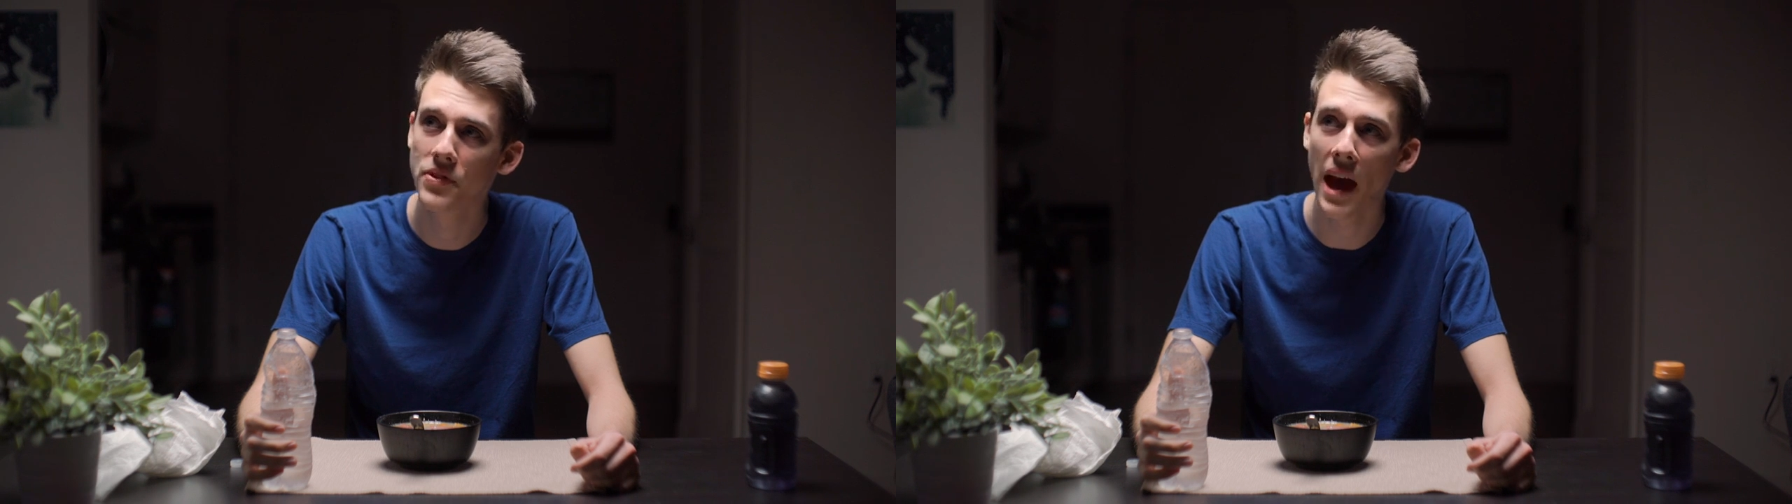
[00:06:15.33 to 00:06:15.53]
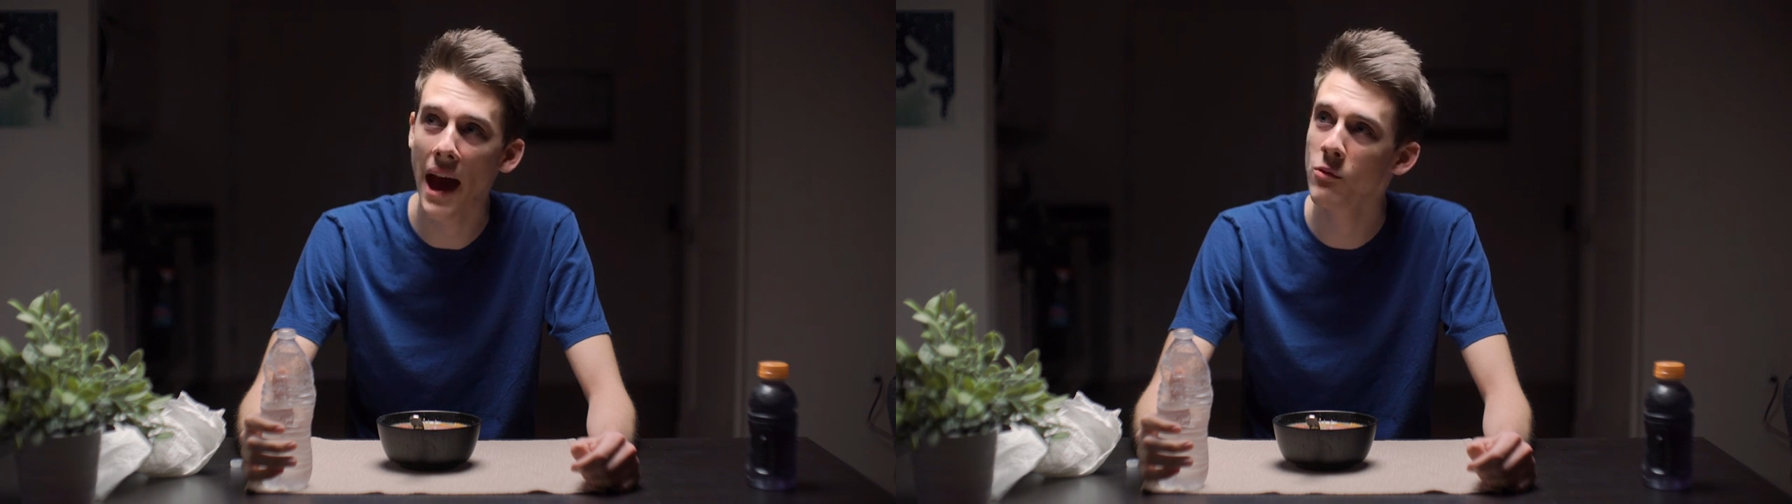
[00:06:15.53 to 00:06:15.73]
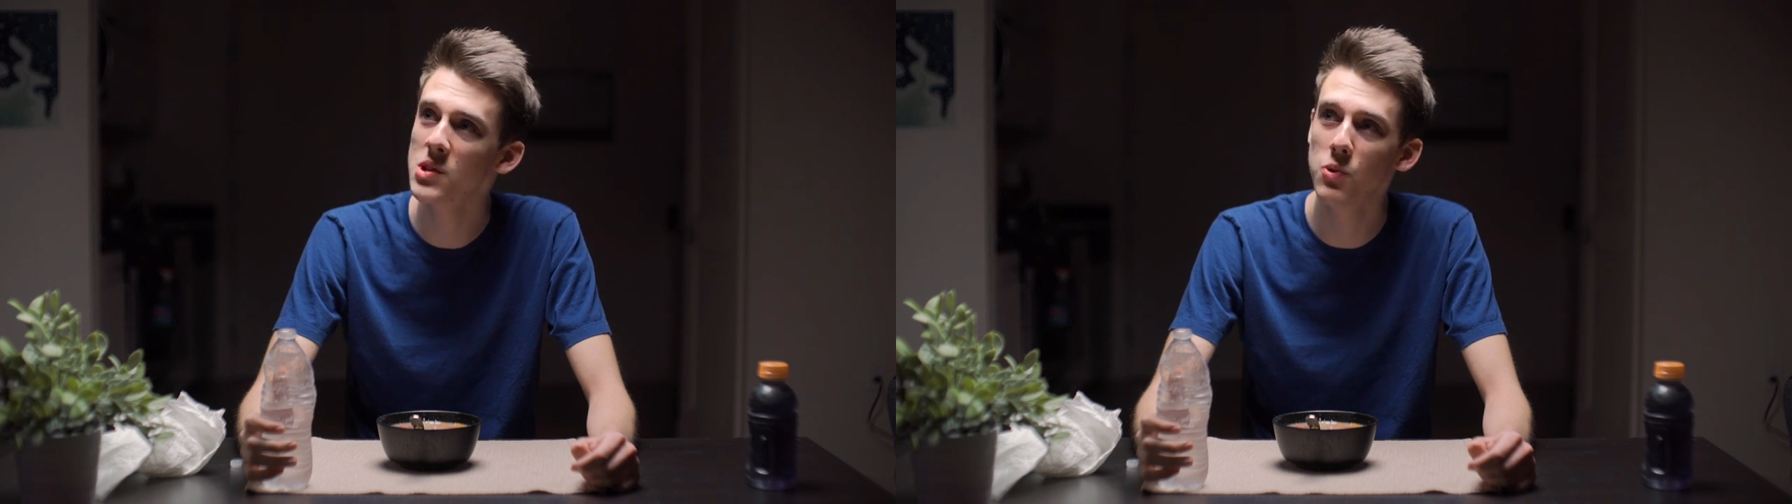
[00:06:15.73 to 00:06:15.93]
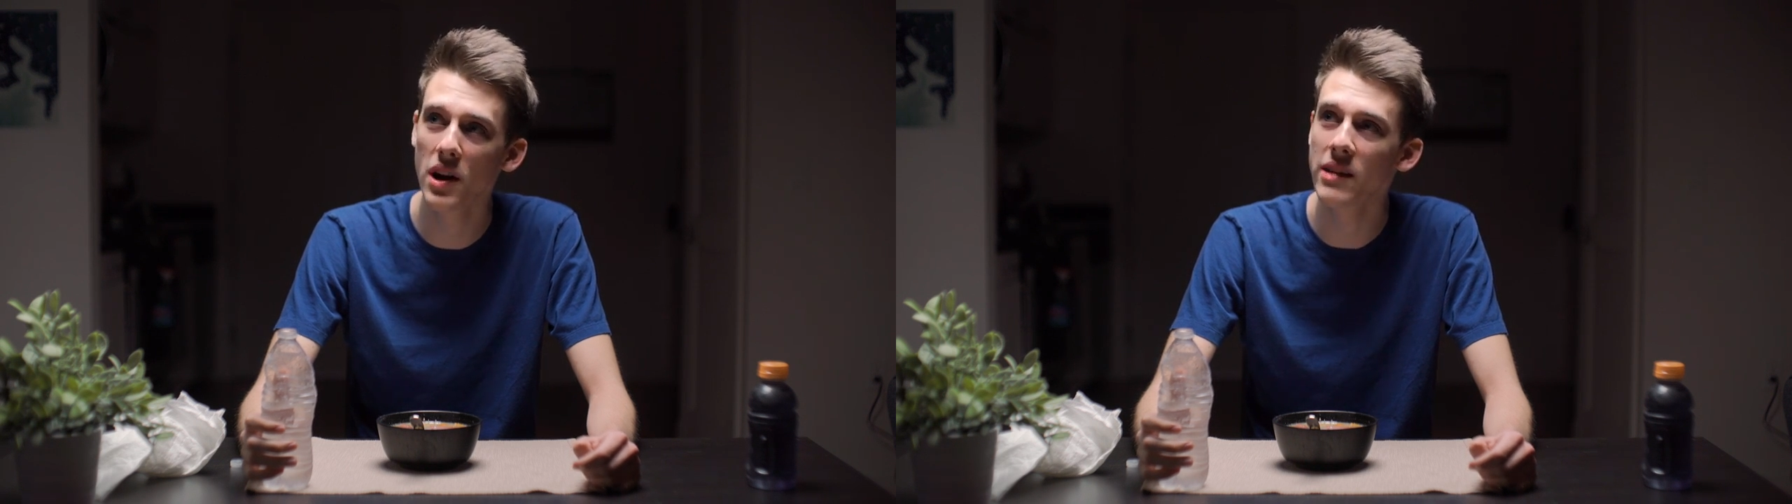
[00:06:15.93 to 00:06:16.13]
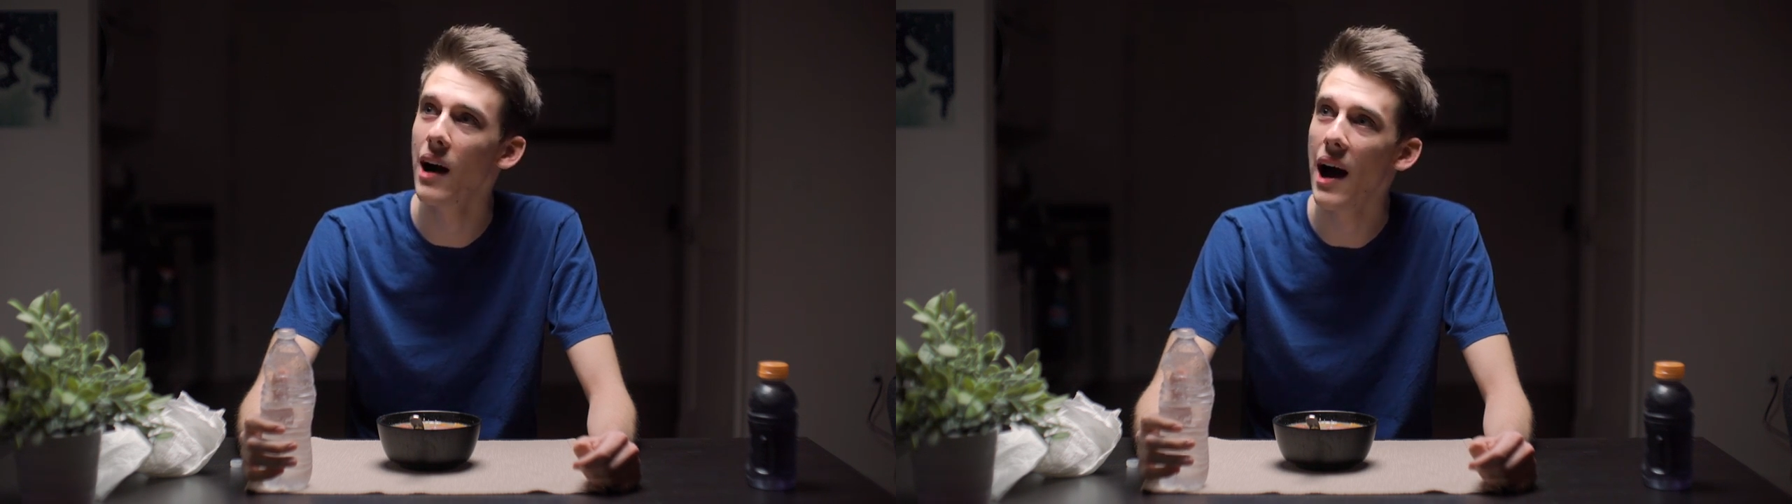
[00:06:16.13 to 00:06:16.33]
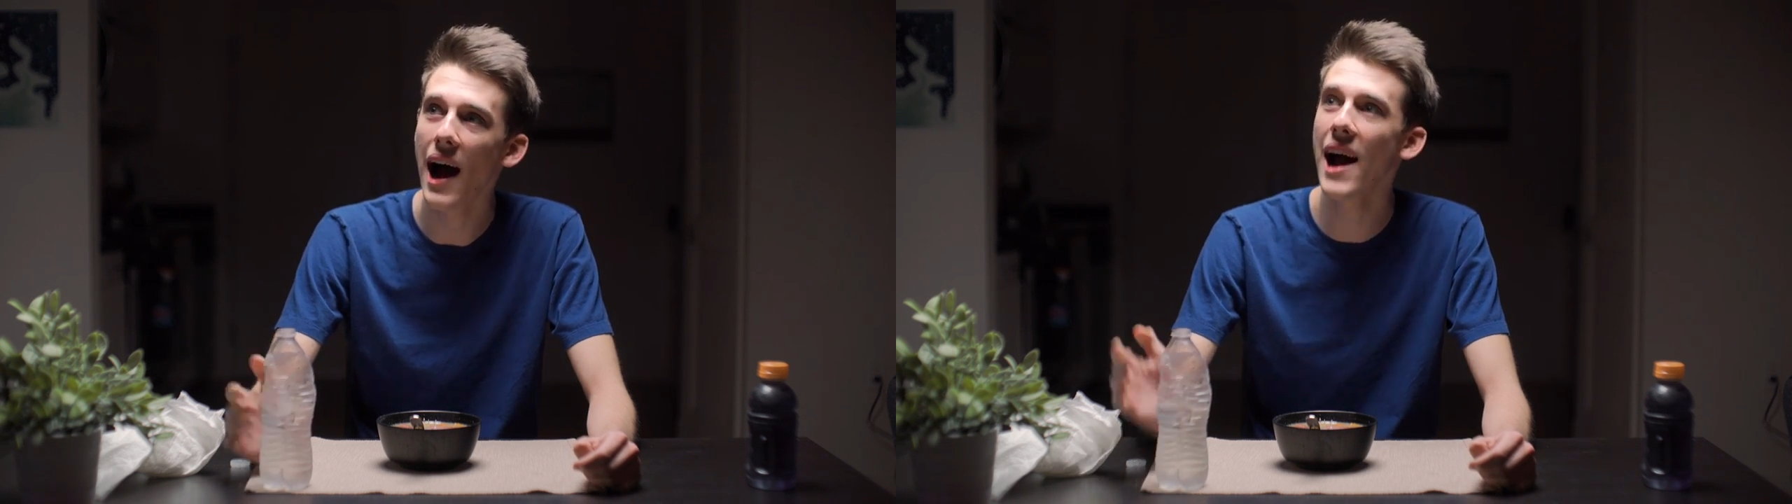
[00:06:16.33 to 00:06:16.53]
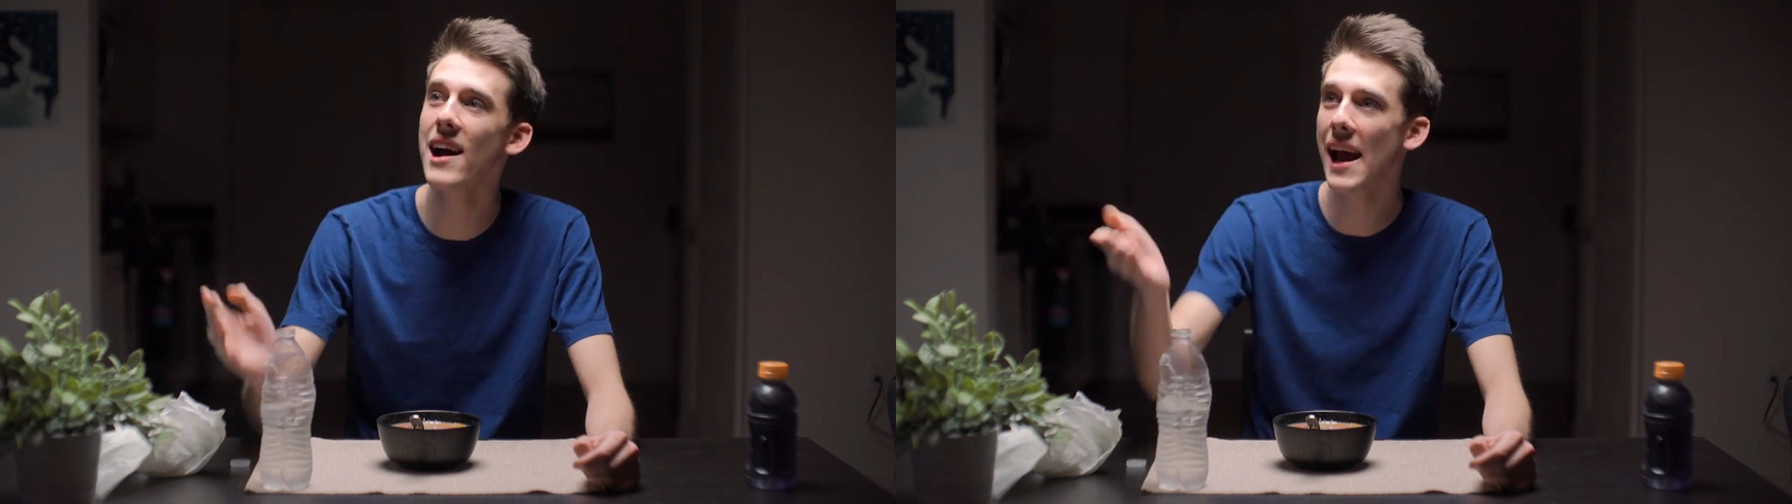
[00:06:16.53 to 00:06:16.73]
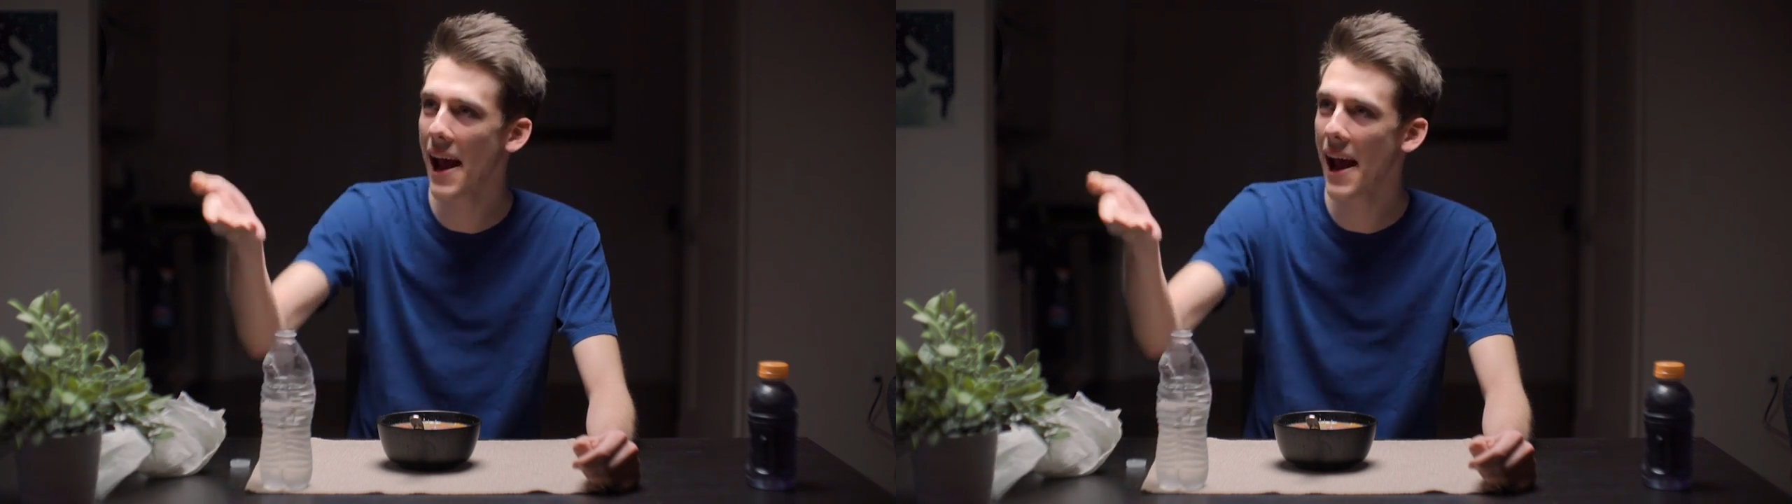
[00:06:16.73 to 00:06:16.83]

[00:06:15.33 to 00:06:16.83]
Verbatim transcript: That was what it... I